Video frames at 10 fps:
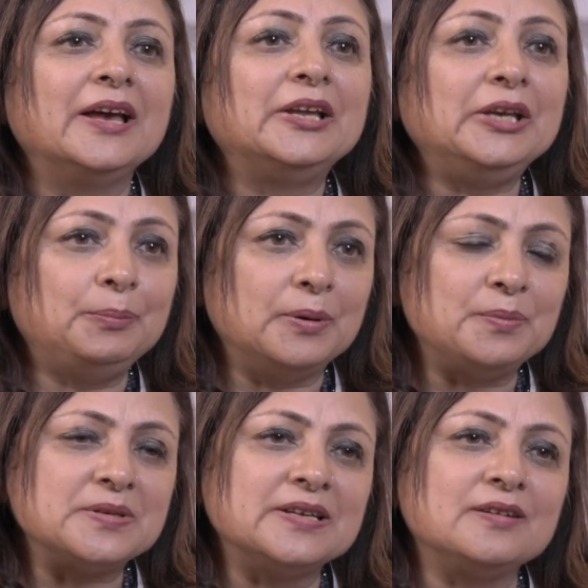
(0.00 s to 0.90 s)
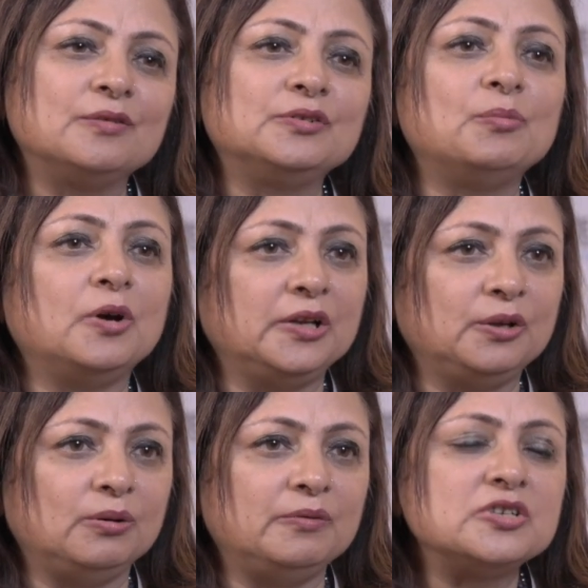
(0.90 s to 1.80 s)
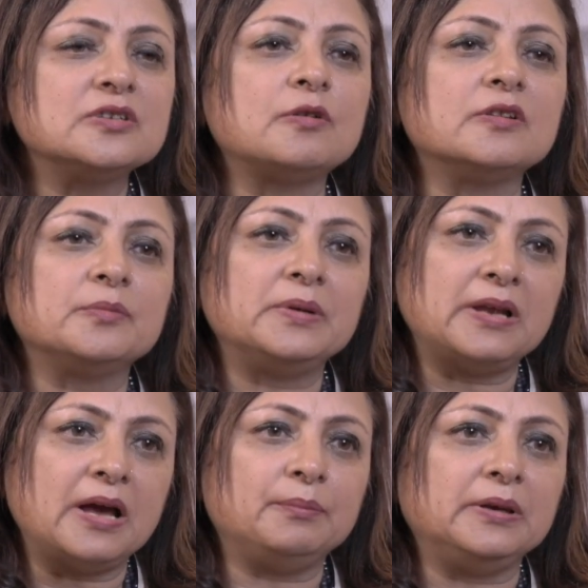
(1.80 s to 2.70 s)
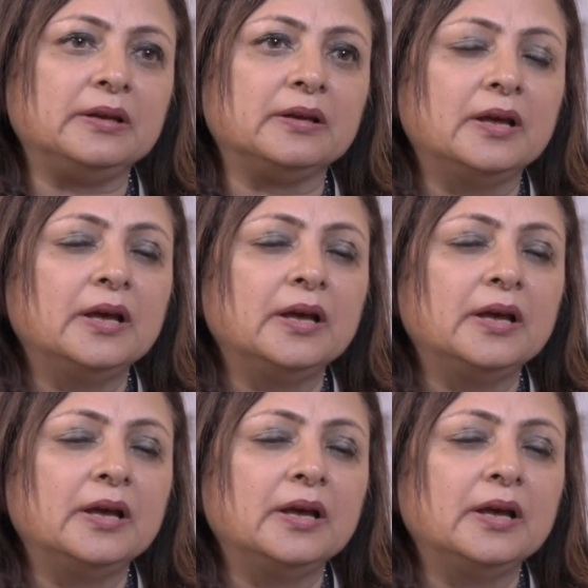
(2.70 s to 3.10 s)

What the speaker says: repurposing of the molecule, which is also been happening.